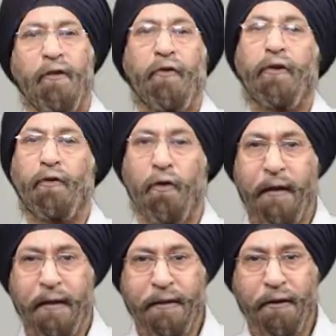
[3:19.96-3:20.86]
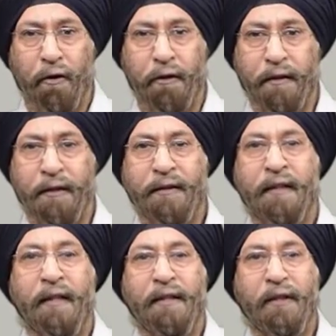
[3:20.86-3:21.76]
For chronic disorders,
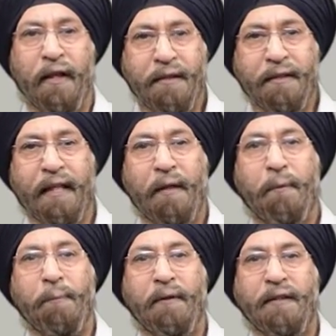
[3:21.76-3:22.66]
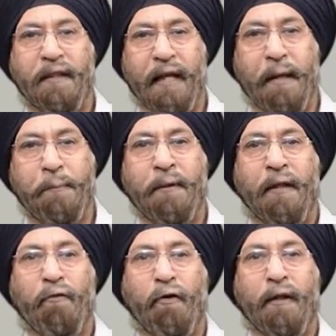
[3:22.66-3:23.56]
drugs can be prescribed
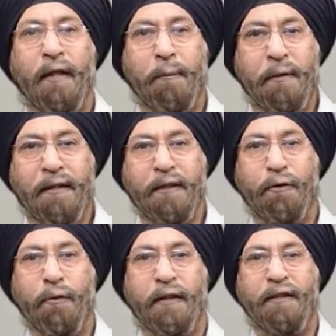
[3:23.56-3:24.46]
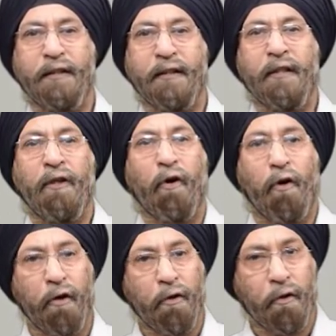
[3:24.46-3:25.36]
for a limited duration
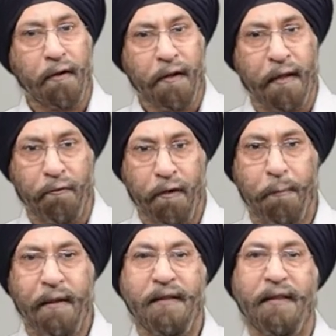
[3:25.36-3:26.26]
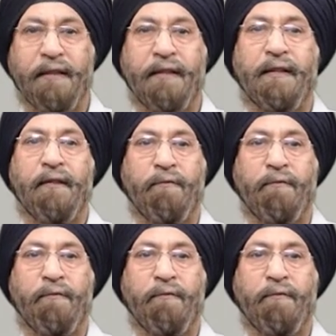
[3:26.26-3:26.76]
or on a regular basis.